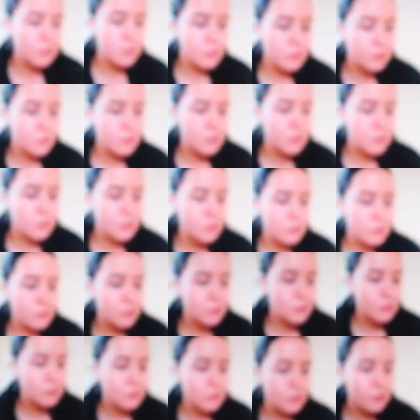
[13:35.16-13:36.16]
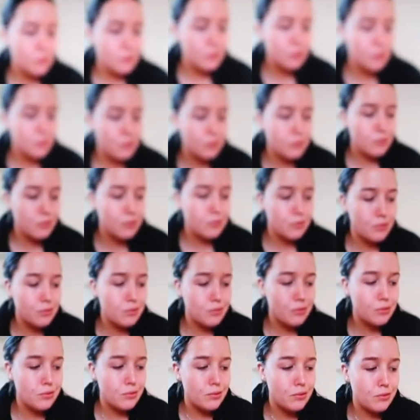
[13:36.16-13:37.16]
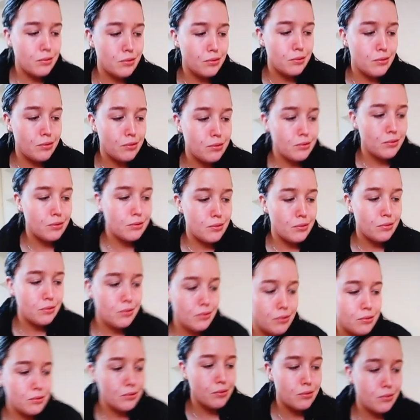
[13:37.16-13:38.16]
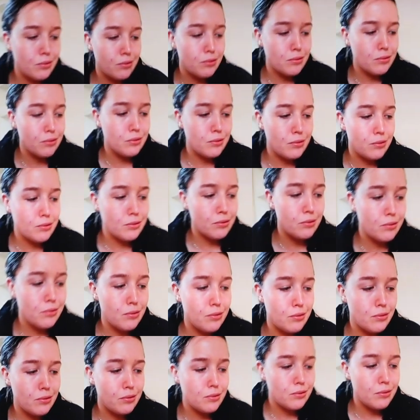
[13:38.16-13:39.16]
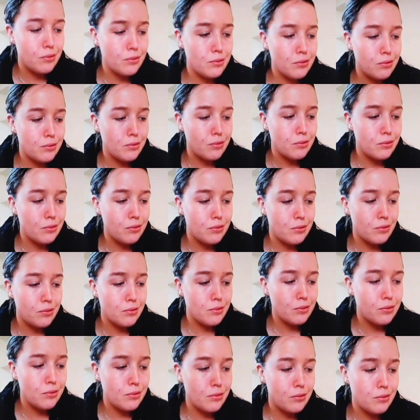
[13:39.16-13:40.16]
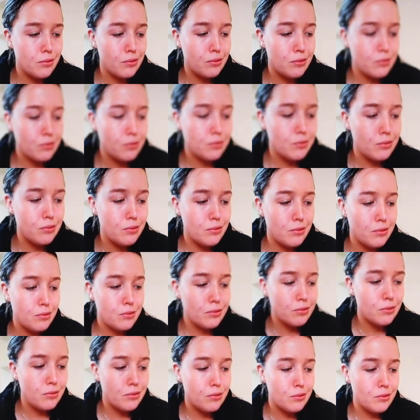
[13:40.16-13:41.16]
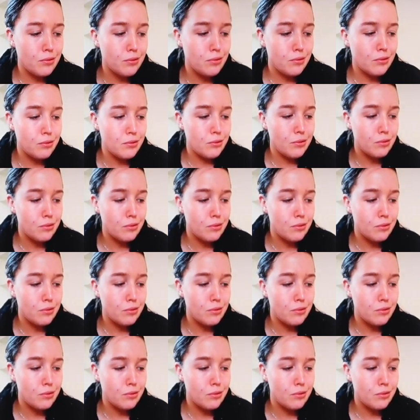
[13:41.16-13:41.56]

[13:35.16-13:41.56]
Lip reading: (silence)